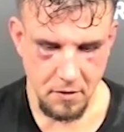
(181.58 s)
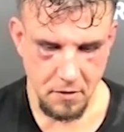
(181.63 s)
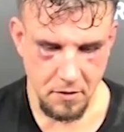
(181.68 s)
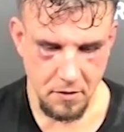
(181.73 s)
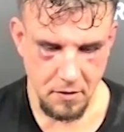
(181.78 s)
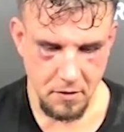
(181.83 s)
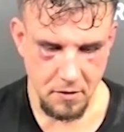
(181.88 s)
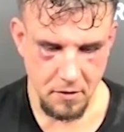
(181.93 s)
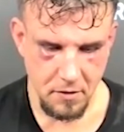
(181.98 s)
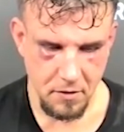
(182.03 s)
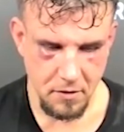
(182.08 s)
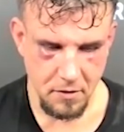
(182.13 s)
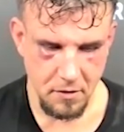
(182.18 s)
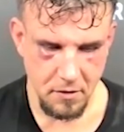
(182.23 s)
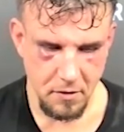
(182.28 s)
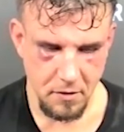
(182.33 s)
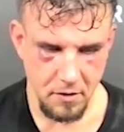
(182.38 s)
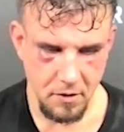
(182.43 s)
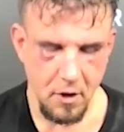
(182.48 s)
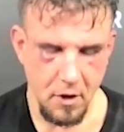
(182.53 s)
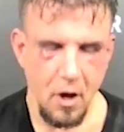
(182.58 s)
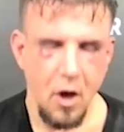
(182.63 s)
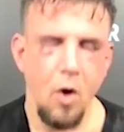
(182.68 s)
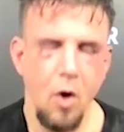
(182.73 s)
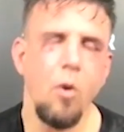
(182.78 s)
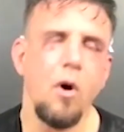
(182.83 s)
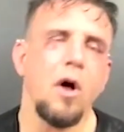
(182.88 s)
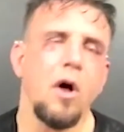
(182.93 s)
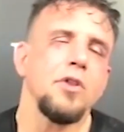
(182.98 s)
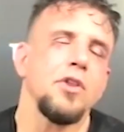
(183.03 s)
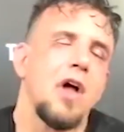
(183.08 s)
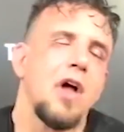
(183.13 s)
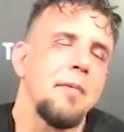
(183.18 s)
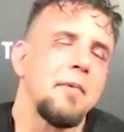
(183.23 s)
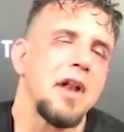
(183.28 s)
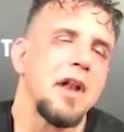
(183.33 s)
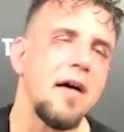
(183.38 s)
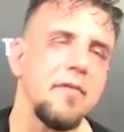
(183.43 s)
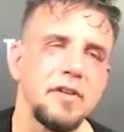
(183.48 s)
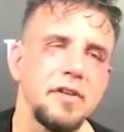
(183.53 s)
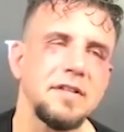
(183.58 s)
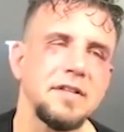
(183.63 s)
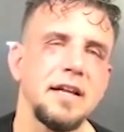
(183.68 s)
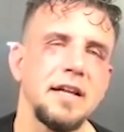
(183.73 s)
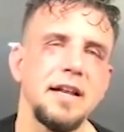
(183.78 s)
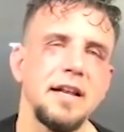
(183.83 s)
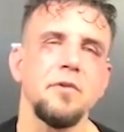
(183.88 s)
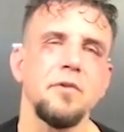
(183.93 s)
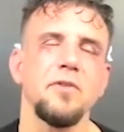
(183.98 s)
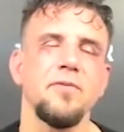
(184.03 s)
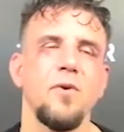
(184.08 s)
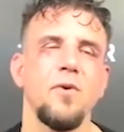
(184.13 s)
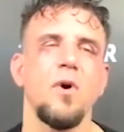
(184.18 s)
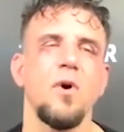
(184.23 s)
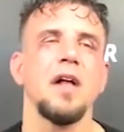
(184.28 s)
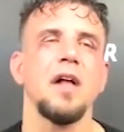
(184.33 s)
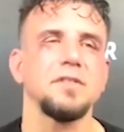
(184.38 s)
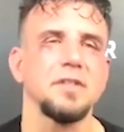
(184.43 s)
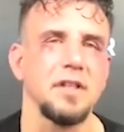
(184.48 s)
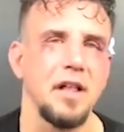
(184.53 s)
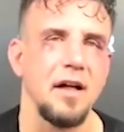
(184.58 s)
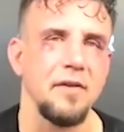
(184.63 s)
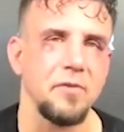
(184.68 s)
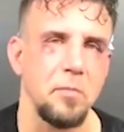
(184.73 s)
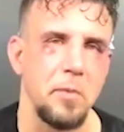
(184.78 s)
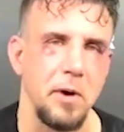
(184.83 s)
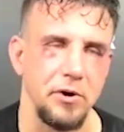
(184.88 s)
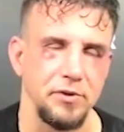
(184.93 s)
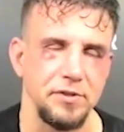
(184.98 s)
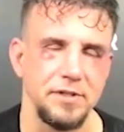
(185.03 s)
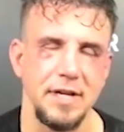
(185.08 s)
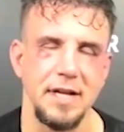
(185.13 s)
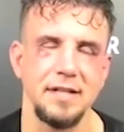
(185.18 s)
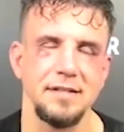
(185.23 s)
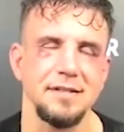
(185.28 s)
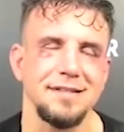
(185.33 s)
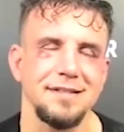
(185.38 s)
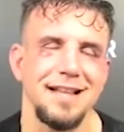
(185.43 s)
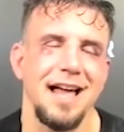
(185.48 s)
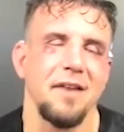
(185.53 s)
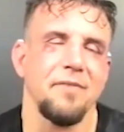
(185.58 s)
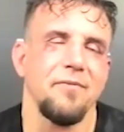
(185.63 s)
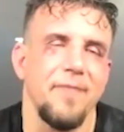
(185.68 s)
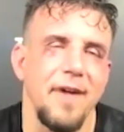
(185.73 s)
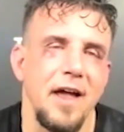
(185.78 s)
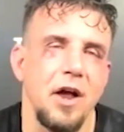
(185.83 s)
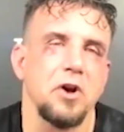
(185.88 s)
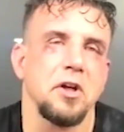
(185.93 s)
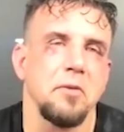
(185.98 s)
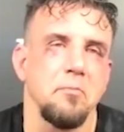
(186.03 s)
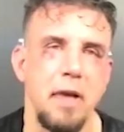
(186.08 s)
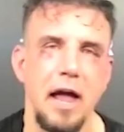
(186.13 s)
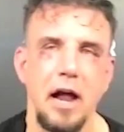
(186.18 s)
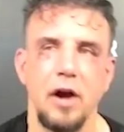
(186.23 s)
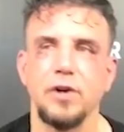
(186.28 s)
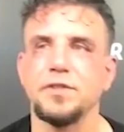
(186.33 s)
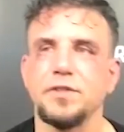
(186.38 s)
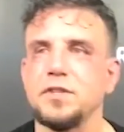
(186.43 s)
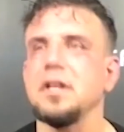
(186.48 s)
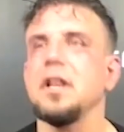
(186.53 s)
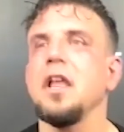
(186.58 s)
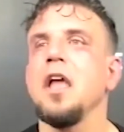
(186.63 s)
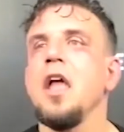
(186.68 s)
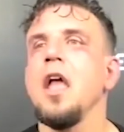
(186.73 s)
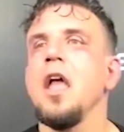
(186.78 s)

hitters you have faced? Well, no, I mean, obviously getting hit with a four ounce glove compared to a 10, it's not a fair comparison.